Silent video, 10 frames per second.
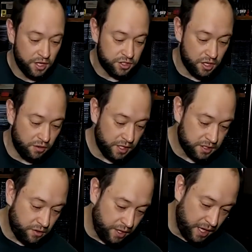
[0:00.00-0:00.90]
So
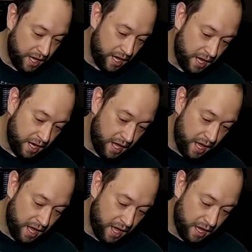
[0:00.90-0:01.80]
let's go ahead
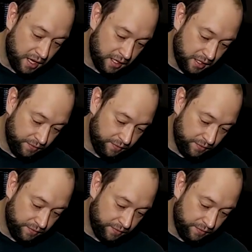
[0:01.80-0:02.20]
and